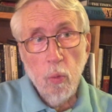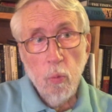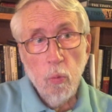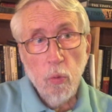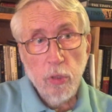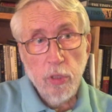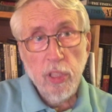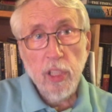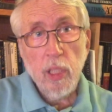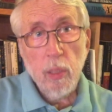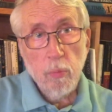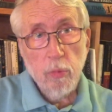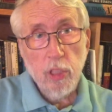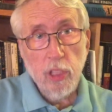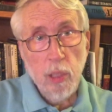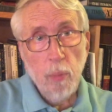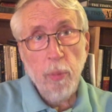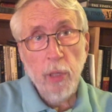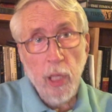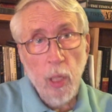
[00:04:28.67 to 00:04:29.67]
we'll see them
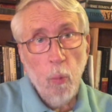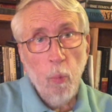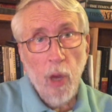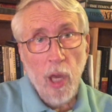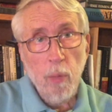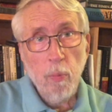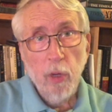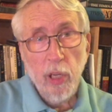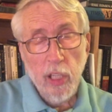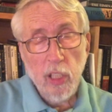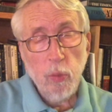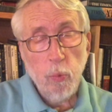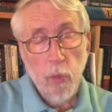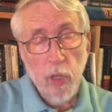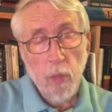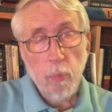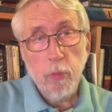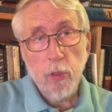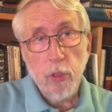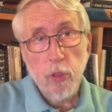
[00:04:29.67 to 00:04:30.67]
slipping away because
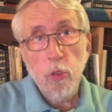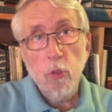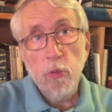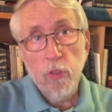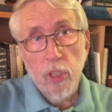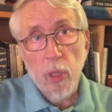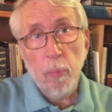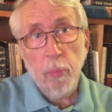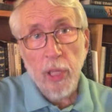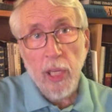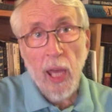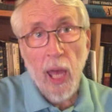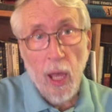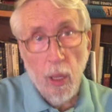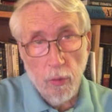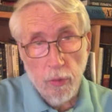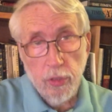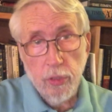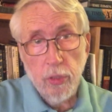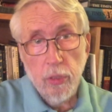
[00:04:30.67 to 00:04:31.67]
we have pursued something
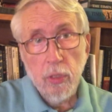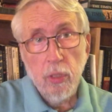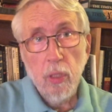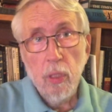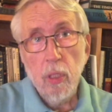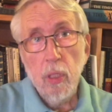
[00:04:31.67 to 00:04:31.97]
else